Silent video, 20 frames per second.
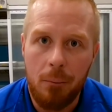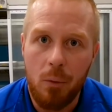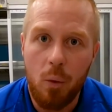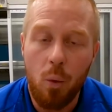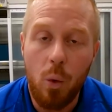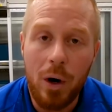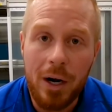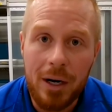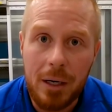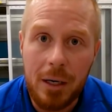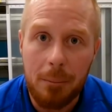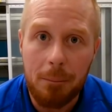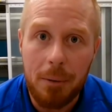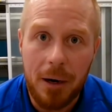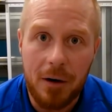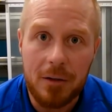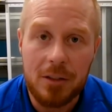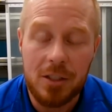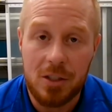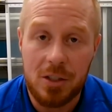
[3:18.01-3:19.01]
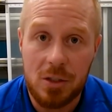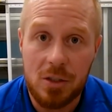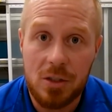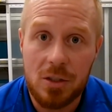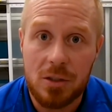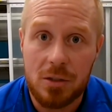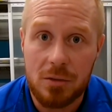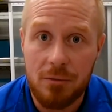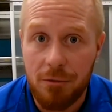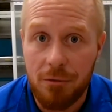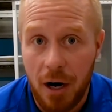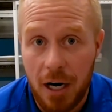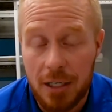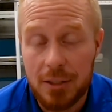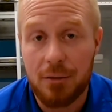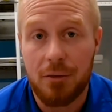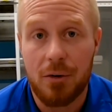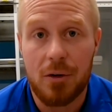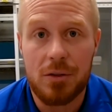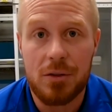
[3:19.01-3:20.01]
when compared to just
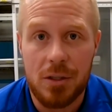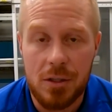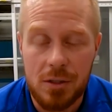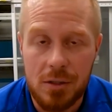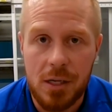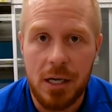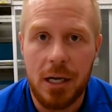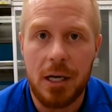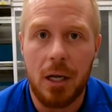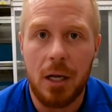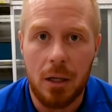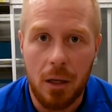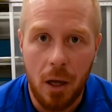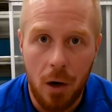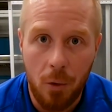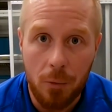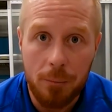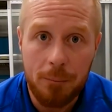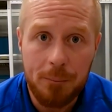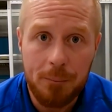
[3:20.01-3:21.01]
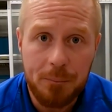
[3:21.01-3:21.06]
phosphorus and zinc alone.